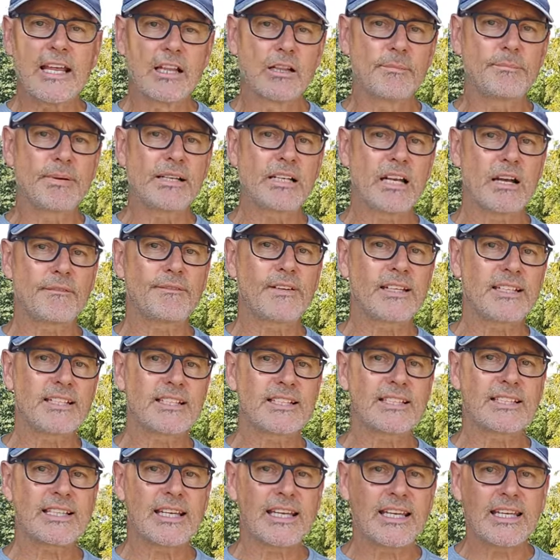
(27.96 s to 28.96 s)
It'll be lovely to
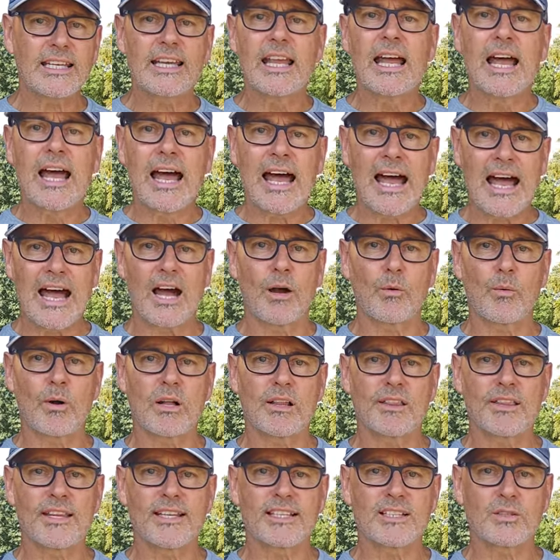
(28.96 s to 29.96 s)
see how
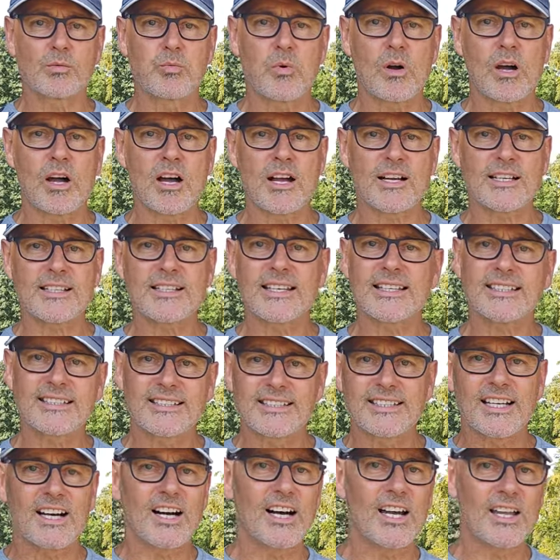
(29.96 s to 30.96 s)
well this works. Let's
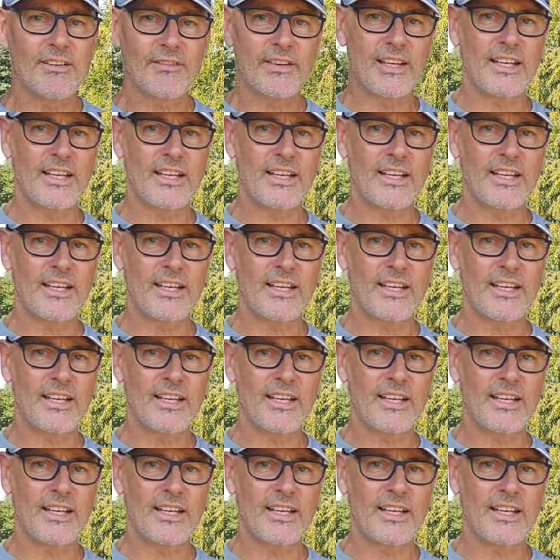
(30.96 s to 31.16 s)
dive